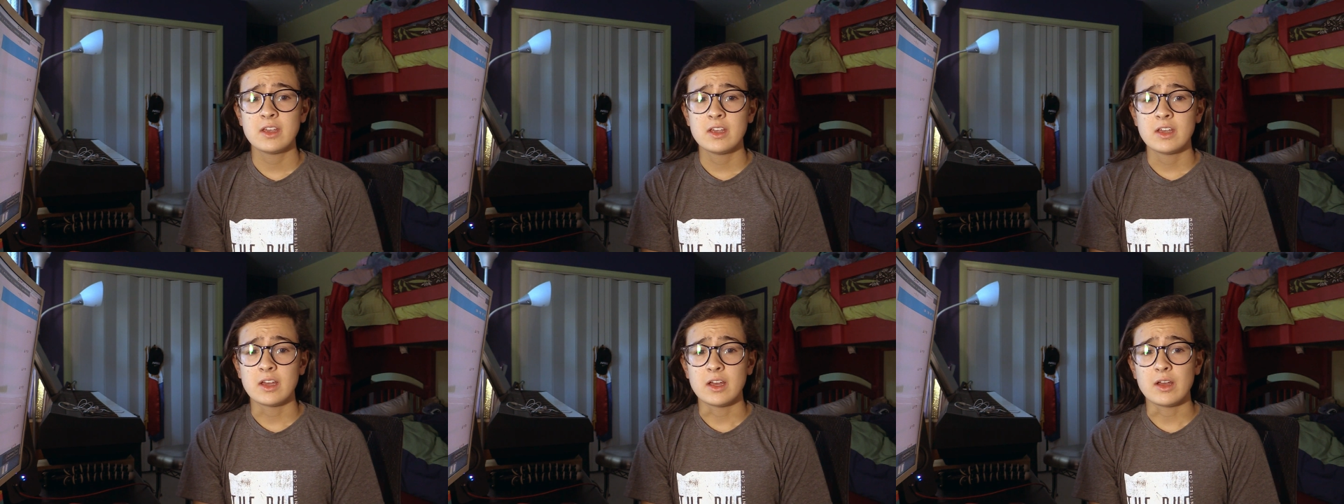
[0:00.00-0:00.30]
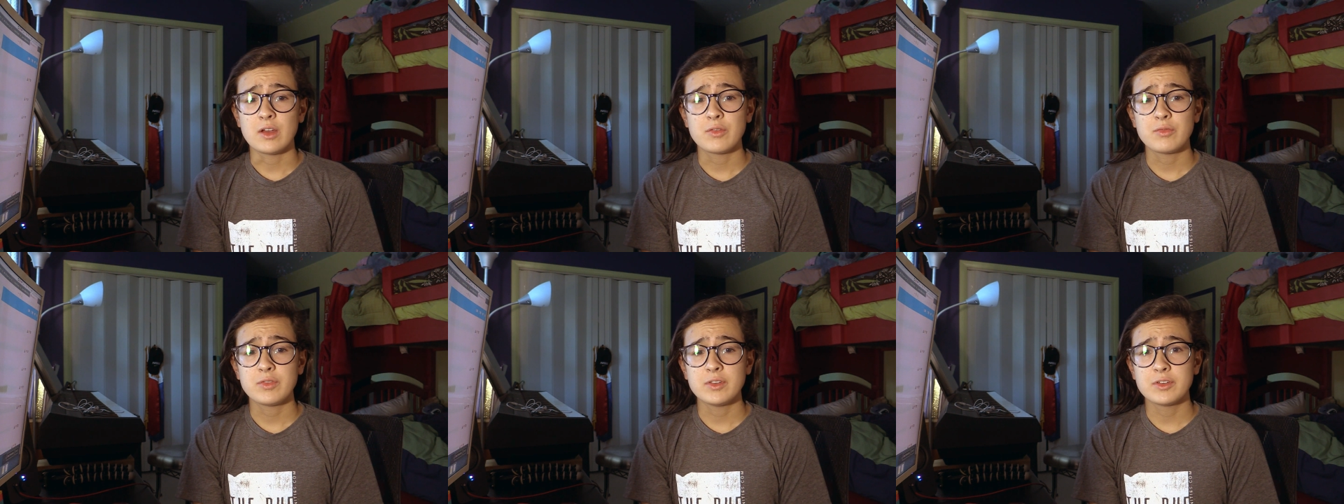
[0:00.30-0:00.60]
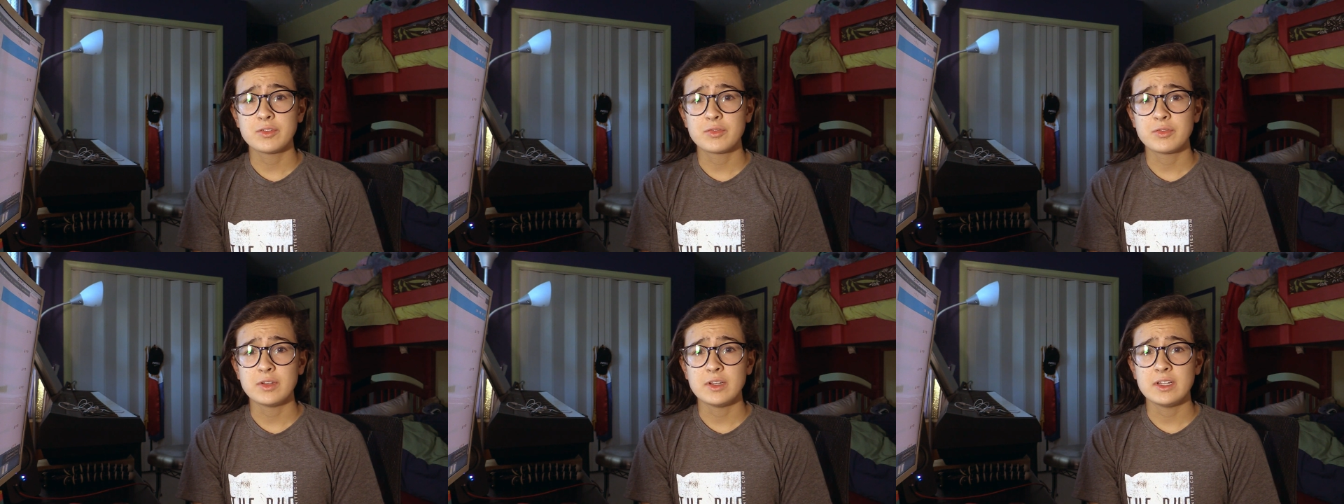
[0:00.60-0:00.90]
uh, feel
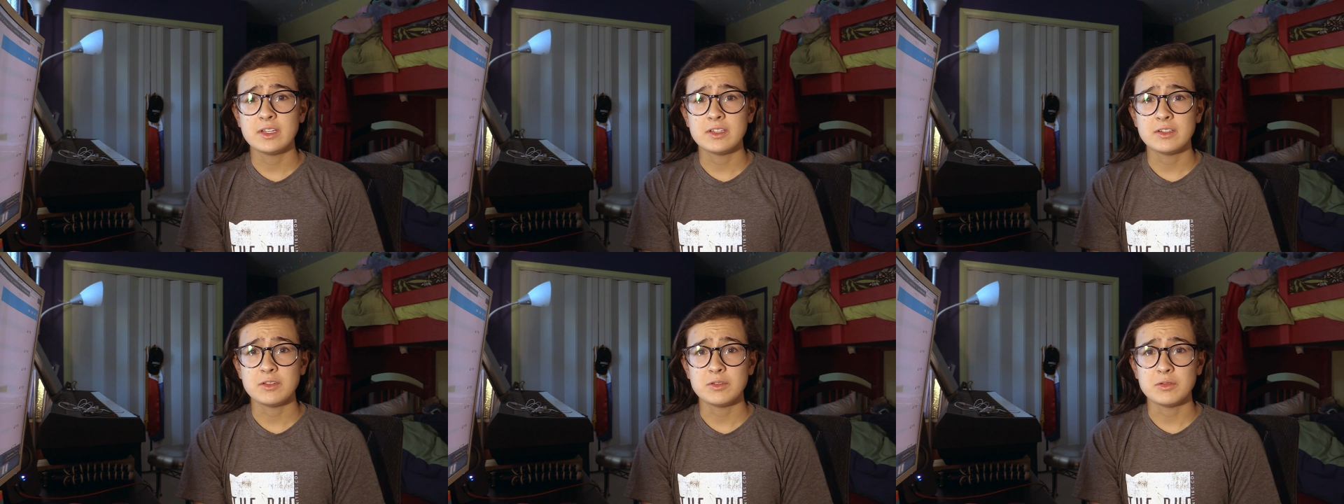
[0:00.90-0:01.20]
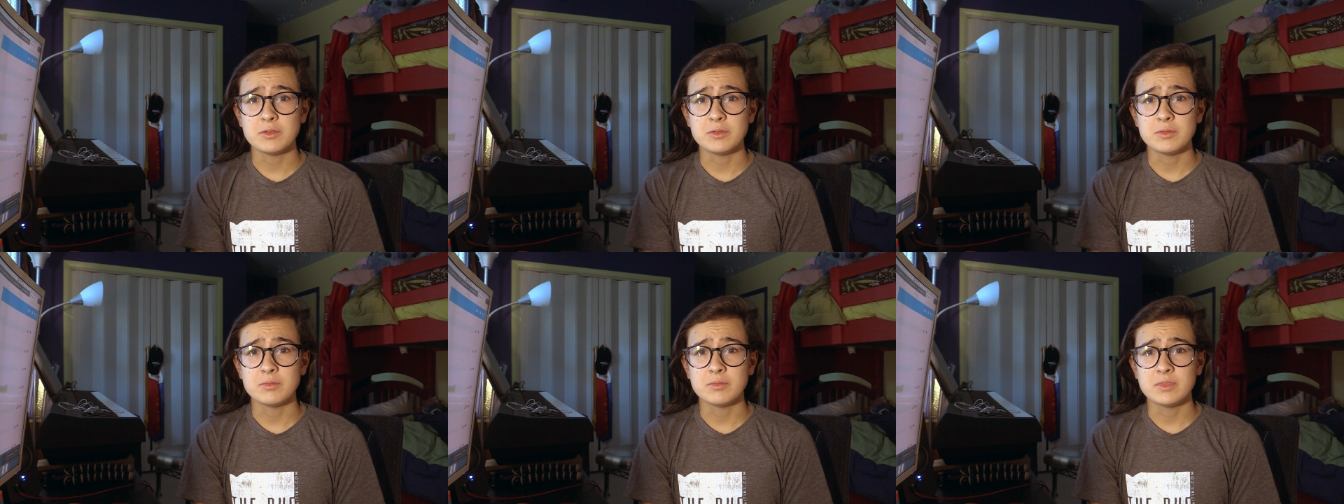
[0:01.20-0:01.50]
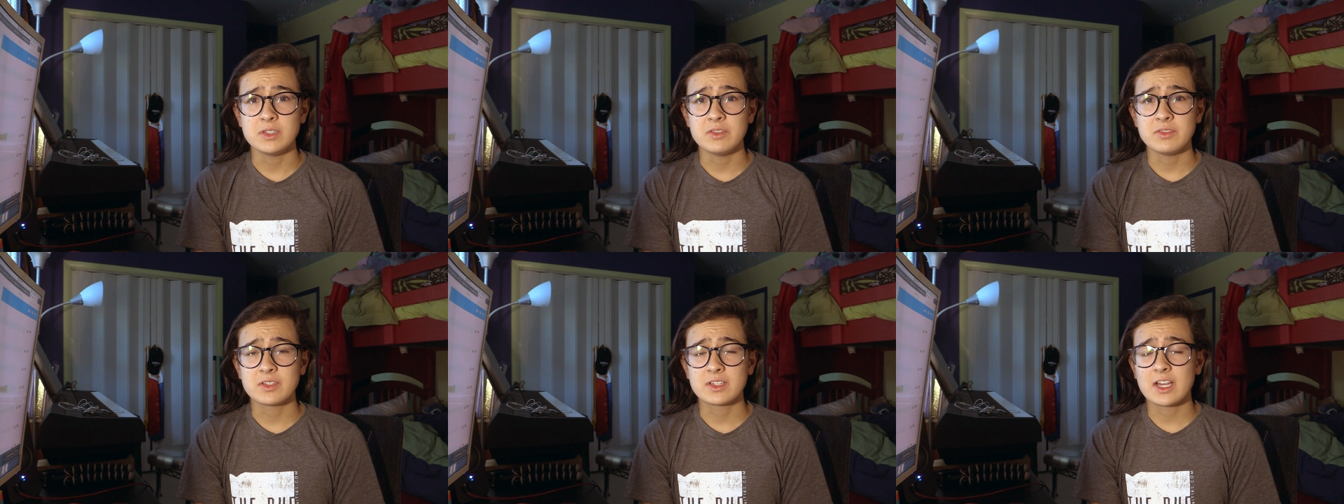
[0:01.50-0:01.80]
free to
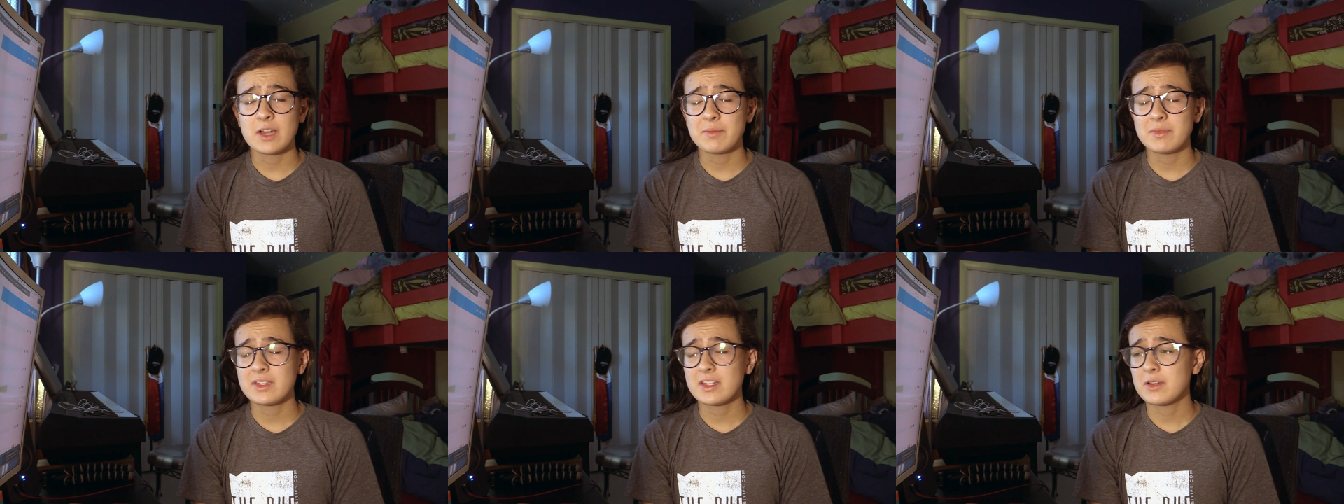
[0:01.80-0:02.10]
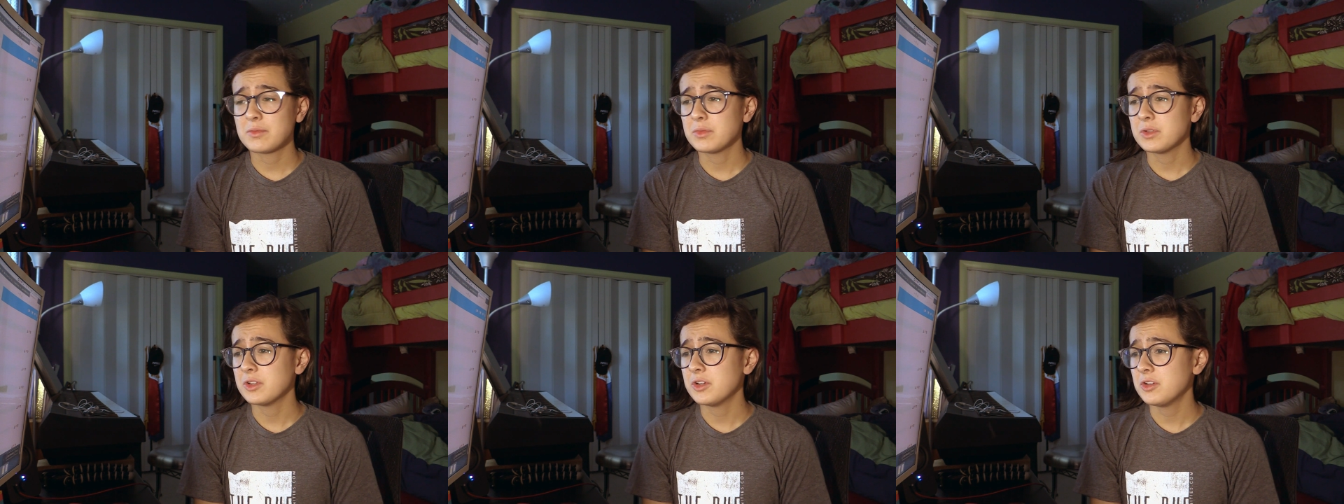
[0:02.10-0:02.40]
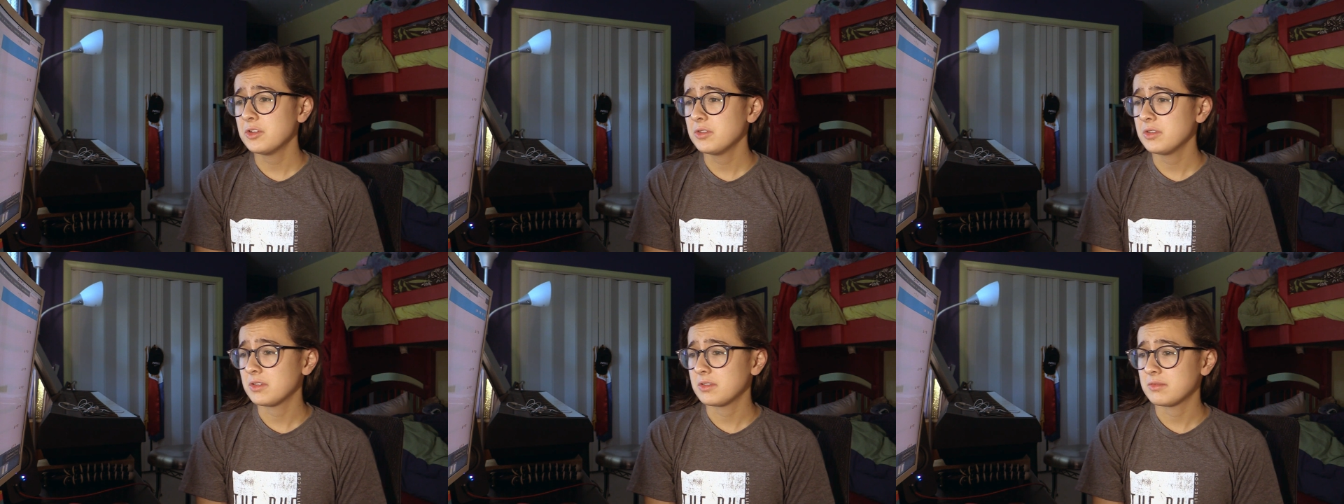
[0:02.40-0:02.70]
leave a comment down
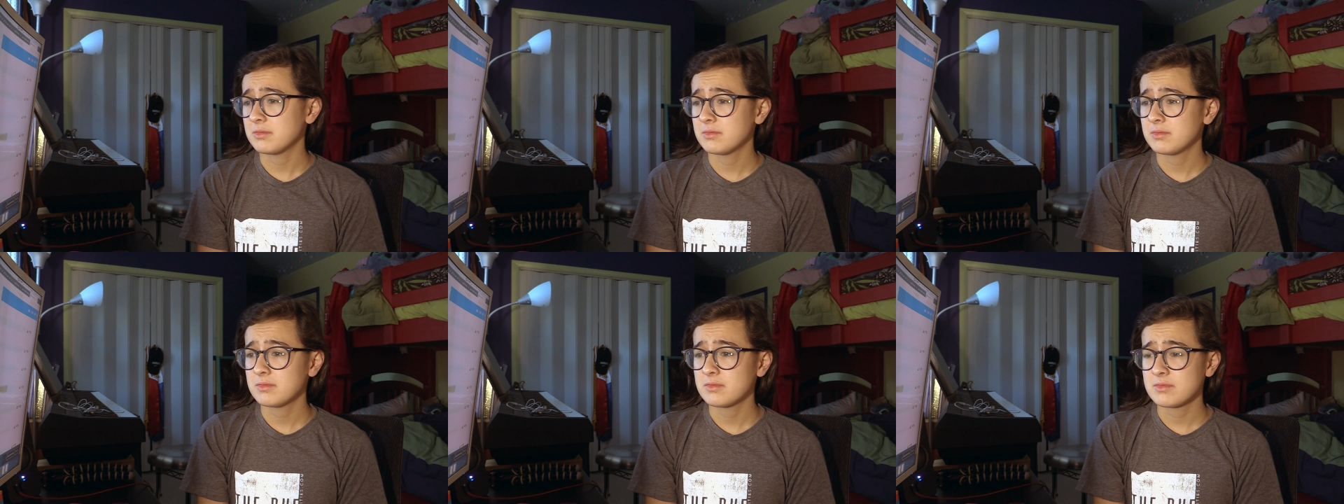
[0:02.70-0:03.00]
below and